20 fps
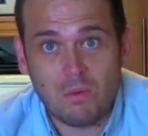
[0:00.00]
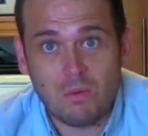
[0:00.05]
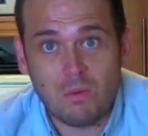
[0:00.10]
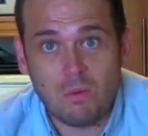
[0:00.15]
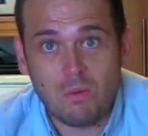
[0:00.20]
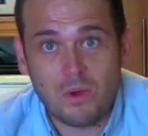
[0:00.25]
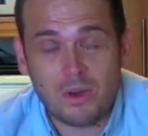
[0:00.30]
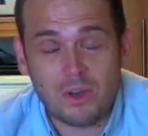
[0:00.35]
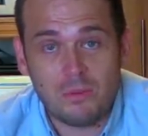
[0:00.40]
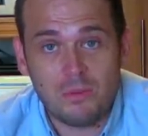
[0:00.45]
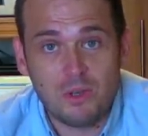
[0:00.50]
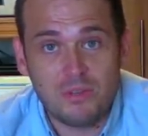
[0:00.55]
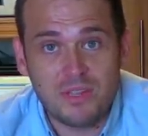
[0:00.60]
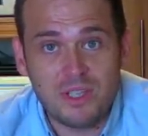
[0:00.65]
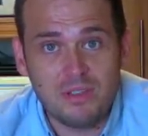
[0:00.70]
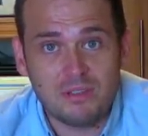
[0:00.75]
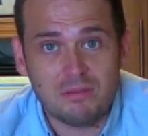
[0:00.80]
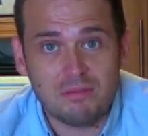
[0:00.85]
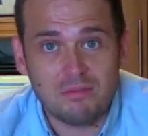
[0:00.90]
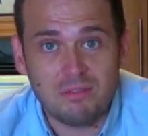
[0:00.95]
when I moved
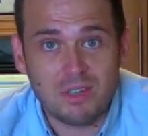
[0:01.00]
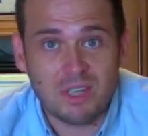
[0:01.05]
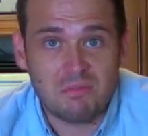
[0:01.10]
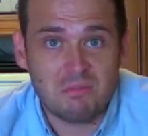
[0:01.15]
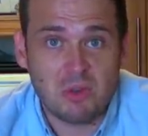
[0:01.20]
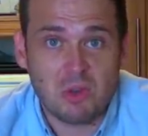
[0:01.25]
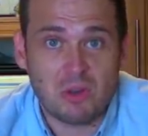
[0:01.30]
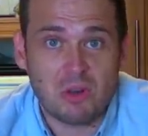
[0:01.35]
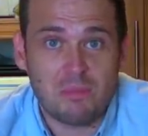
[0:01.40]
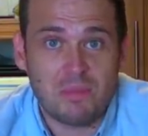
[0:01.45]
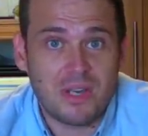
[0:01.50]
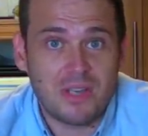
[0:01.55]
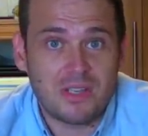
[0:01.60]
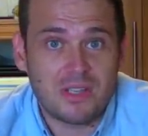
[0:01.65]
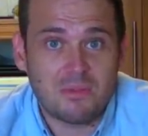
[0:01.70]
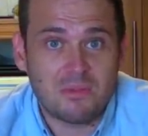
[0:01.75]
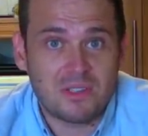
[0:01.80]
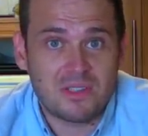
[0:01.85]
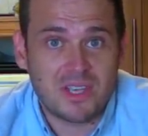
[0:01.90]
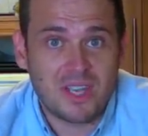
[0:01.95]
in. I'm not going to pay
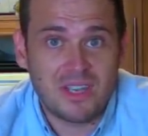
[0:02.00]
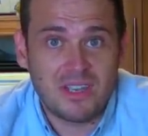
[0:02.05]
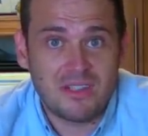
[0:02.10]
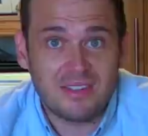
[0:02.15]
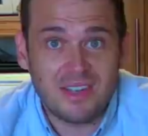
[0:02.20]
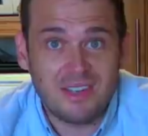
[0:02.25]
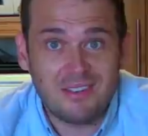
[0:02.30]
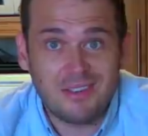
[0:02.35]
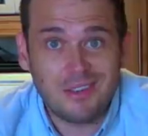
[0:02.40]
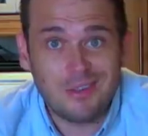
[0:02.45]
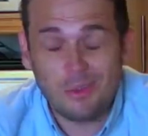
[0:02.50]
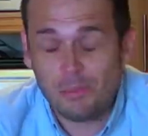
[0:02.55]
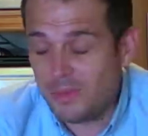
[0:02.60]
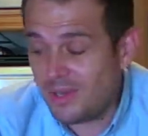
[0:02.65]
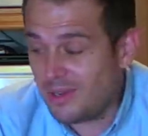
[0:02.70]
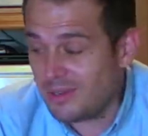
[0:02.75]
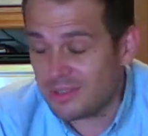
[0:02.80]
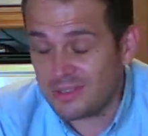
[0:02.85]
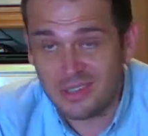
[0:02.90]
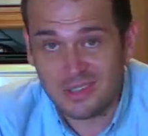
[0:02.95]
someone to take it down. I can't be
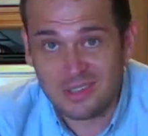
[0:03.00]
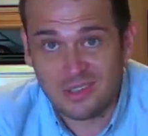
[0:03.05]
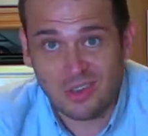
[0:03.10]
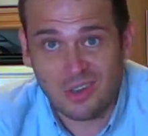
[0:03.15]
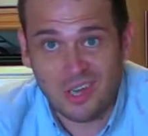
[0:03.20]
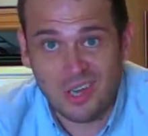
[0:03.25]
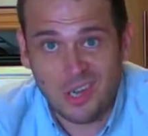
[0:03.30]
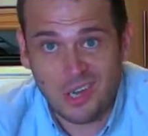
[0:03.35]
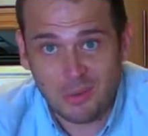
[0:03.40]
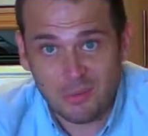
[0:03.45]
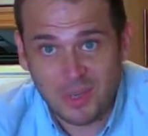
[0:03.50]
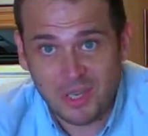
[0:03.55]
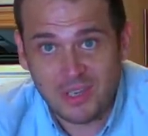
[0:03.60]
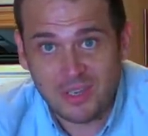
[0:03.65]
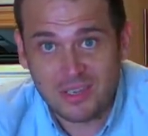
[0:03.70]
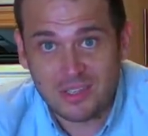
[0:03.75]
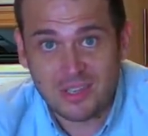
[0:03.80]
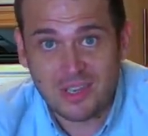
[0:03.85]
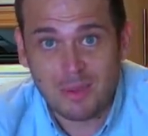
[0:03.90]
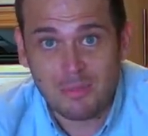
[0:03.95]
asked. It's not hurting me.
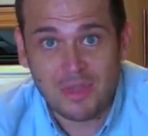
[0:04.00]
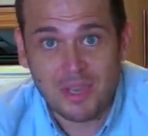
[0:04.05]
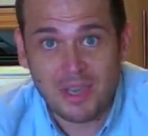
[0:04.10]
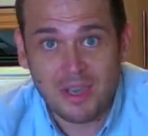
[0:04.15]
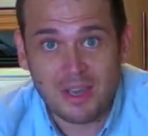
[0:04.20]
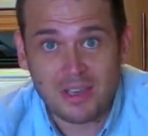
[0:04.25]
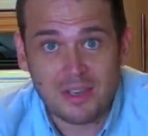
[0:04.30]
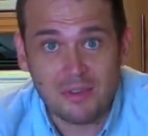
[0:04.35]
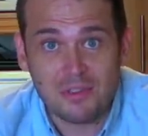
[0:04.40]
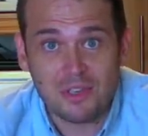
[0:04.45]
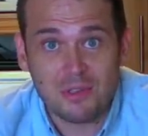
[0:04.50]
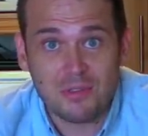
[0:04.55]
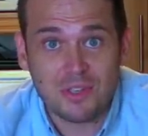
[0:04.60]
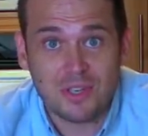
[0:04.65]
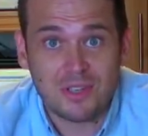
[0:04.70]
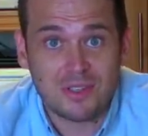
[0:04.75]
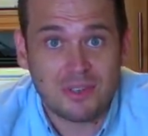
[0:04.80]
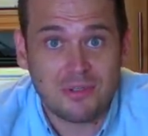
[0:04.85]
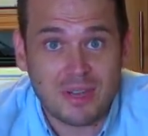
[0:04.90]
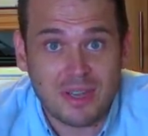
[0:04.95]
It's up there. I don't use
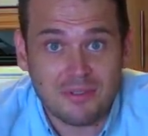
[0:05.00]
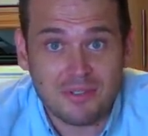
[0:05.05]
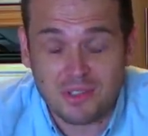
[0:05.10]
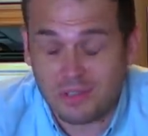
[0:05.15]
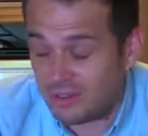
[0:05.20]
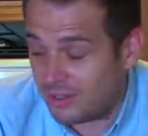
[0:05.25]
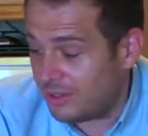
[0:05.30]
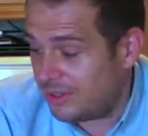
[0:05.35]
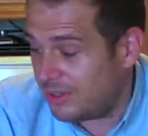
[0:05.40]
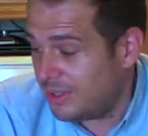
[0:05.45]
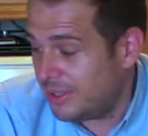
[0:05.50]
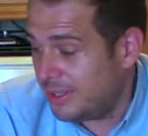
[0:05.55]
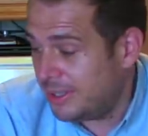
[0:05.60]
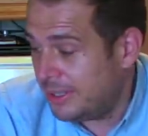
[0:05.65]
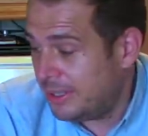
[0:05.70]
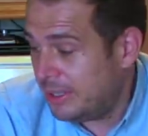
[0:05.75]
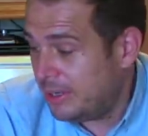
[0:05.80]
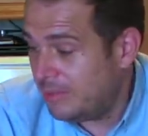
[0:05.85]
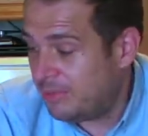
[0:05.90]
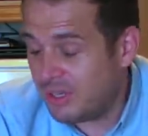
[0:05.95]
it. I don't have Sky.
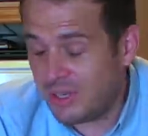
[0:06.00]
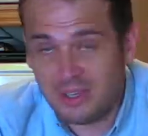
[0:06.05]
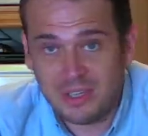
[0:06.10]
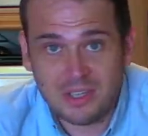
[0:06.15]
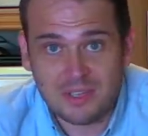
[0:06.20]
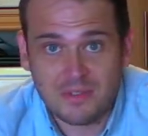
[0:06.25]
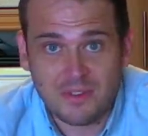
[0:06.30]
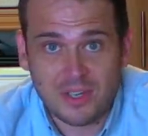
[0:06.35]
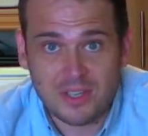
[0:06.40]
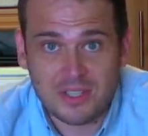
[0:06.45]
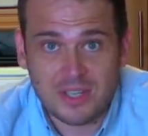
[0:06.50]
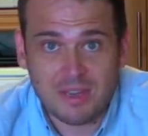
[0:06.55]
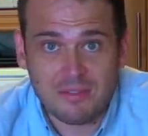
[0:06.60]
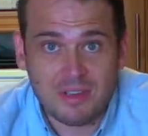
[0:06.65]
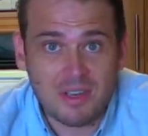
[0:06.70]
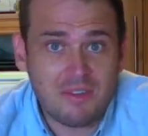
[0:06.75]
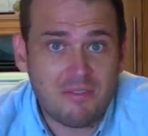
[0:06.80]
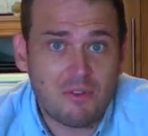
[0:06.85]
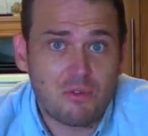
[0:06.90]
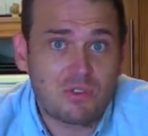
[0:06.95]
But it's fine to have
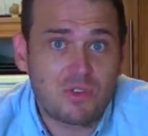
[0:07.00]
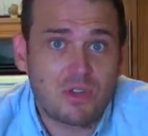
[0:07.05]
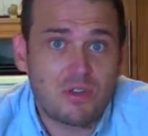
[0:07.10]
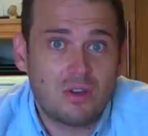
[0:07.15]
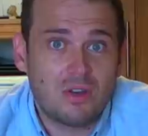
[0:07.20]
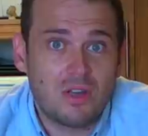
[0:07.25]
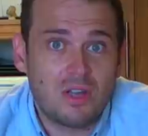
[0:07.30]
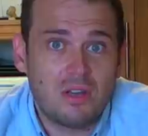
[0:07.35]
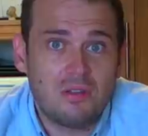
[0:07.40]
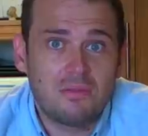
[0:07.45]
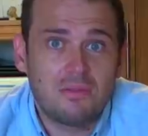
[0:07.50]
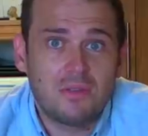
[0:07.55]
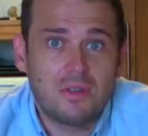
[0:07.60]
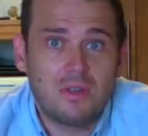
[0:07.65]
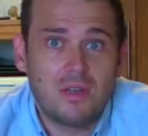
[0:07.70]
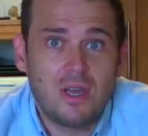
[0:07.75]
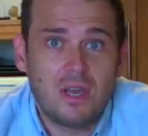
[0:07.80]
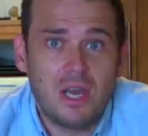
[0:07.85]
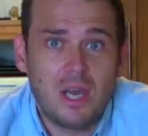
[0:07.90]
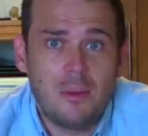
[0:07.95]
it. I've also got
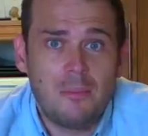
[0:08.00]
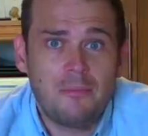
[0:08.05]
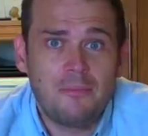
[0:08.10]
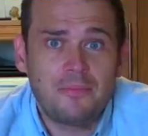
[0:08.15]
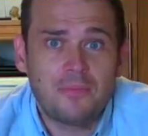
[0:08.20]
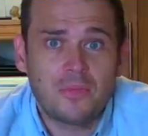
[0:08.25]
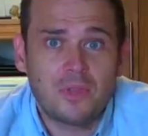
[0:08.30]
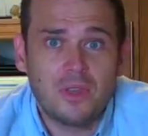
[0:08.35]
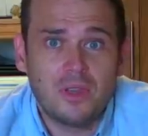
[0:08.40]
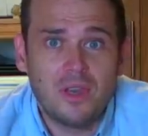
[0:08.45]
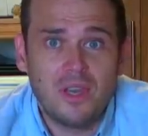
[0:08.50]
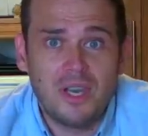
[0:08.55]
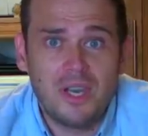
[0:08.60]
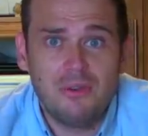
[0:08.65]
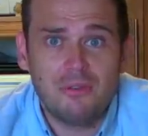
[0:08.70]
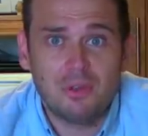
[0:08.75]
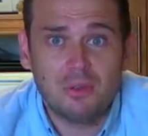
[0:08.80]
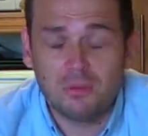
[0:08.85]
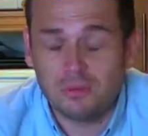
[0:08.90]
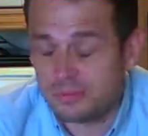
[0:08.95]
an
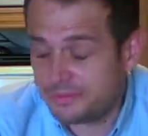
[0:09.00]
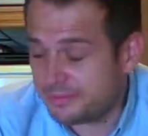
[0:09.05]
aerial,